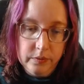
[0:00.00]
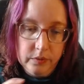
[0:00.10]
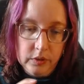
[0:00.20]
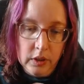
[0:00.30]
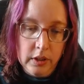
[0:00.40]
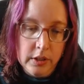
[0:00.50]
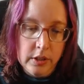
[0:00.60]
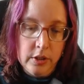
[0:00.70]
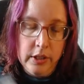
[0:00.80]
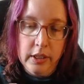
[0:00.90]
And this is
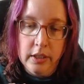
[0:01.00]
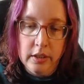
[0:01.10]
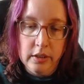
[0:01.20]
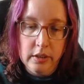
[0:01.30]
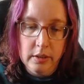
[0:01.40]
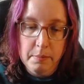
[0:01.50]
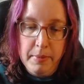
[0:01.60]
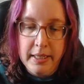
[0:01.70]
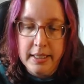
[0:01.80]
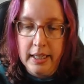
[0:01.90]
their
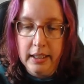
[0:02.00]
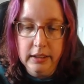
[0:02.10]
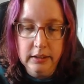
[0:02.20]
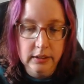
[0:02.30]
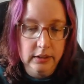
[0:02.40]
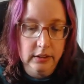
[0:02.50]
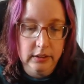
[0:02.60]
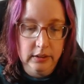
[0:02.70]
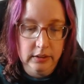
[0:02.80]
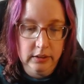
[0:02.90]
Mandela.
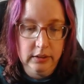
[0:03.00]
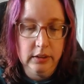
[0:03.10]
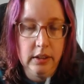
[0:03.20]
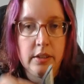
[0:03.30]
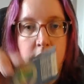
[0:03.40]
So